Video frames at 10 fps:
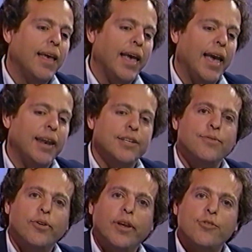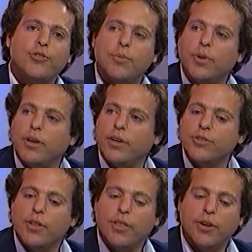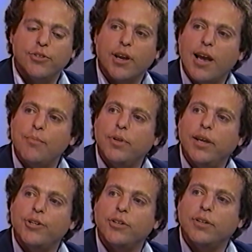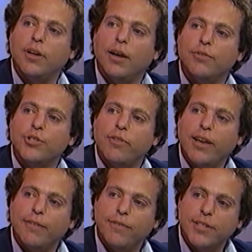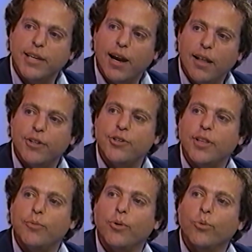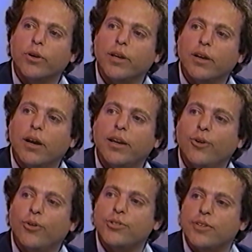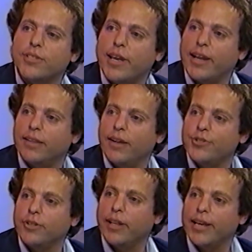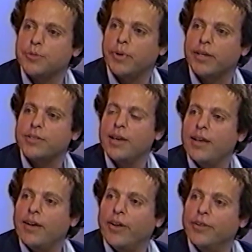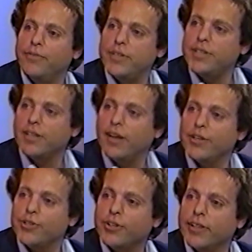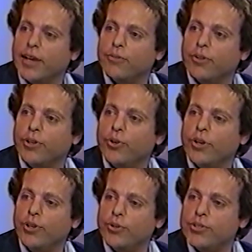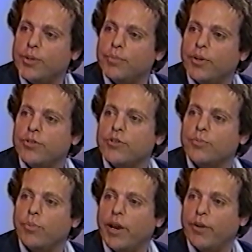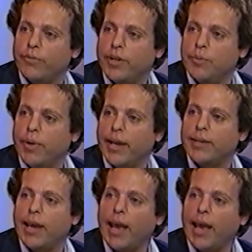And very interesting, because there's a combination of straight physiology that we're working on and also the psychological aspects. On the physiological level, you can use hypnosis and biofeedback to